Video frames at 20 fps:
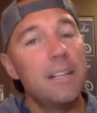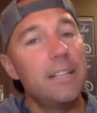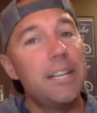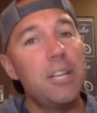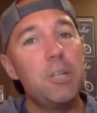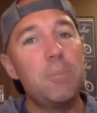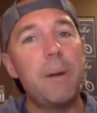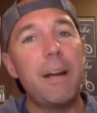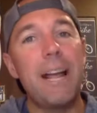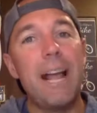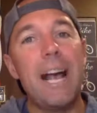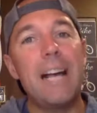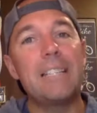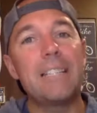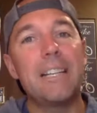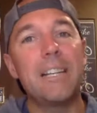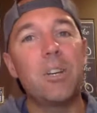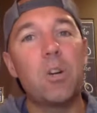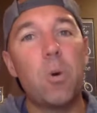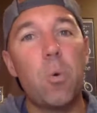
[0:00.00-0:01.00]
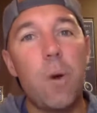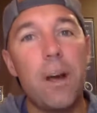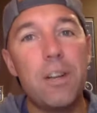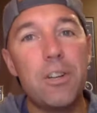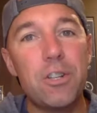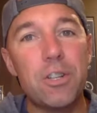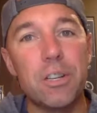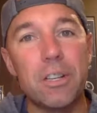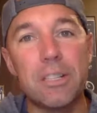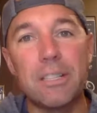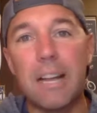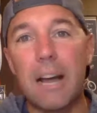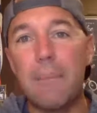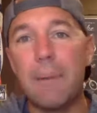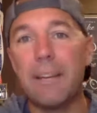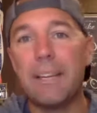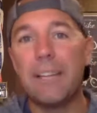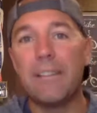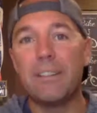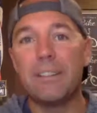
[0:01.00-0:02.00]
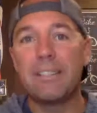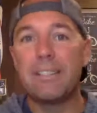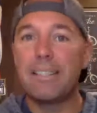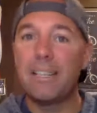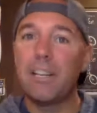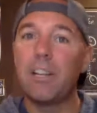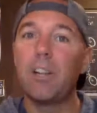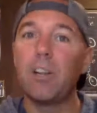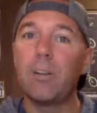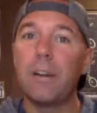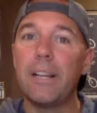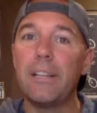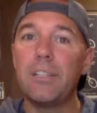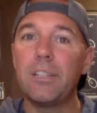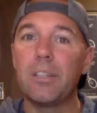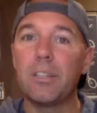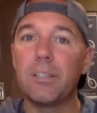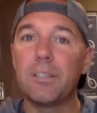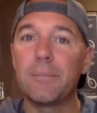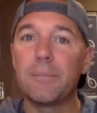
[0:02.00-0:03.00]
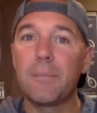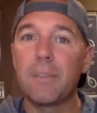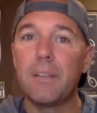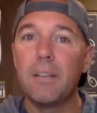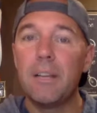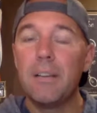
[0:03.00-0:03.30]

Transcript: Teach by asking questions, not by giving singular answers.